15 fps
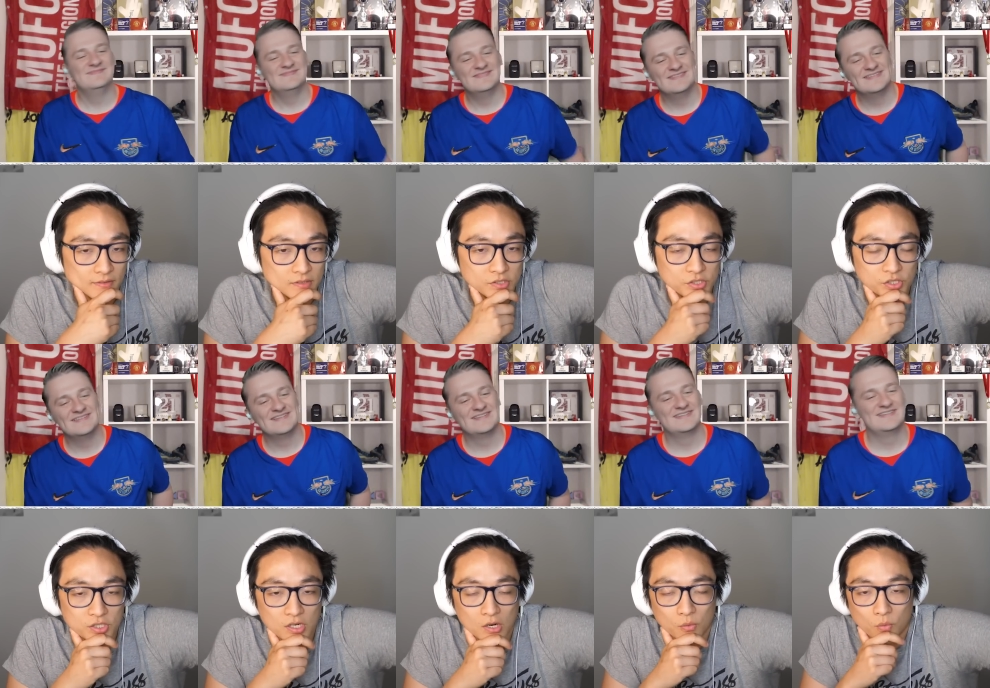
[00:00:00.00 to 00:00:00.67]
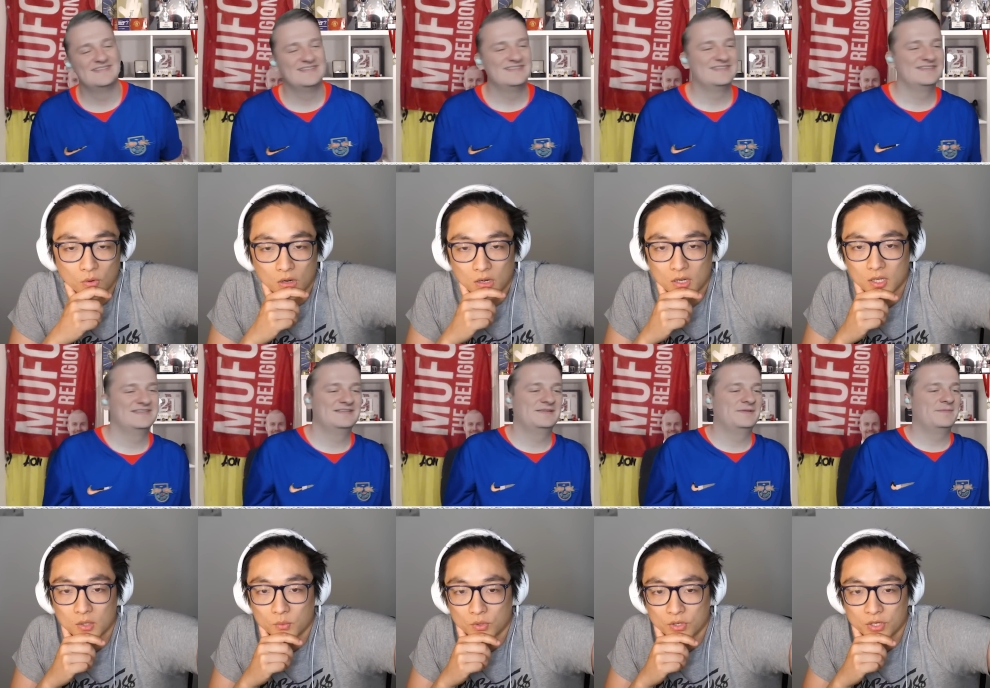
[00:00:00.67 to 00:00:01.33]
Speaker 1: Do you know what? We'll
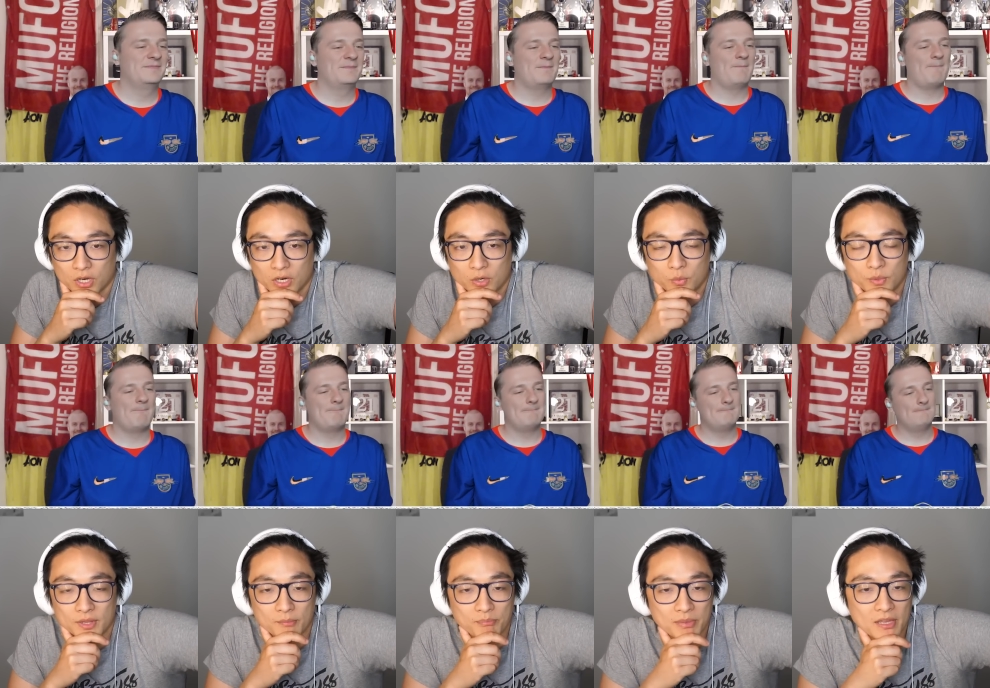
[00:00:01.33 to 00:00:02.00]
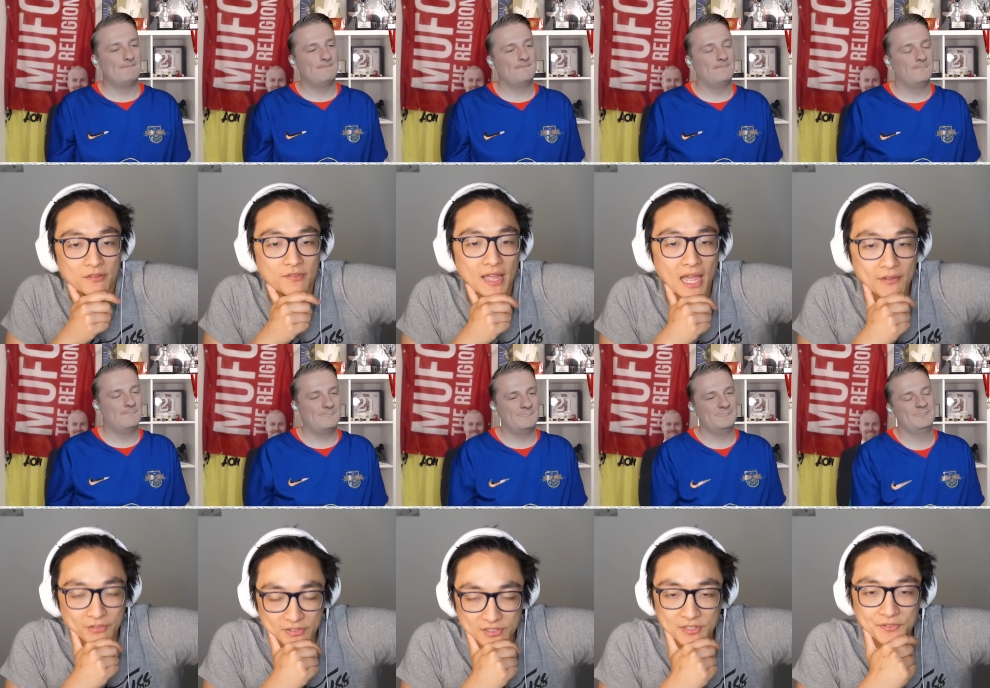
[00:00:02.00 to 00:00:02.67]
go with a bit of Everton